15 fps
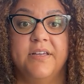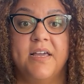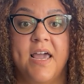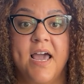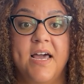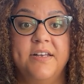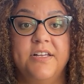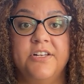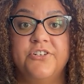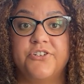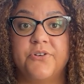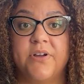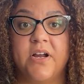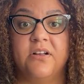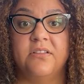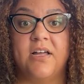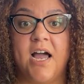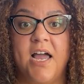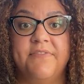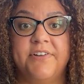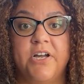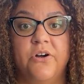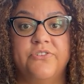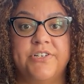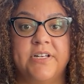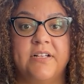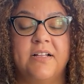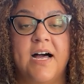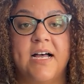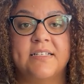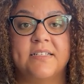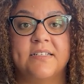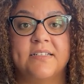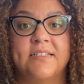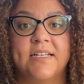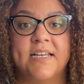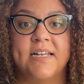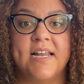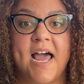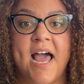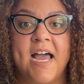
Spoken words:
and enjoy our live coaching classes to get